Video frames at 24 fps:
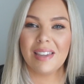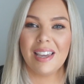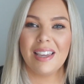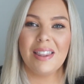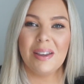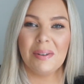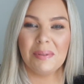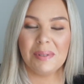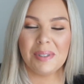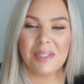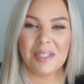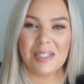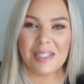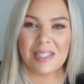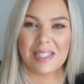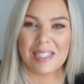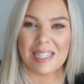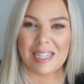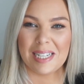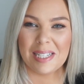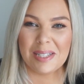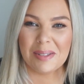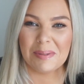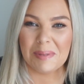that was just
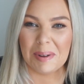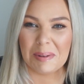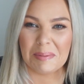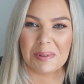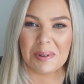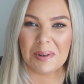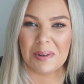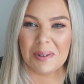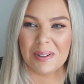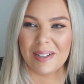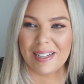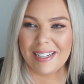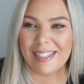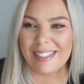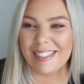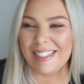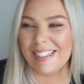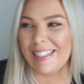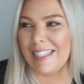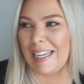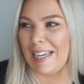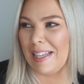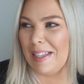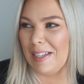Dean's mum calling to
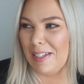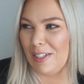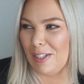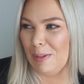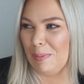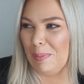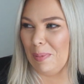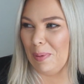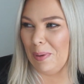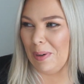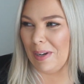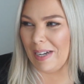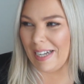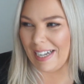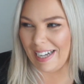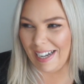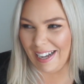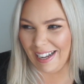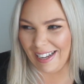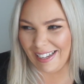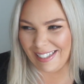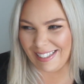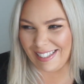say that she bought a car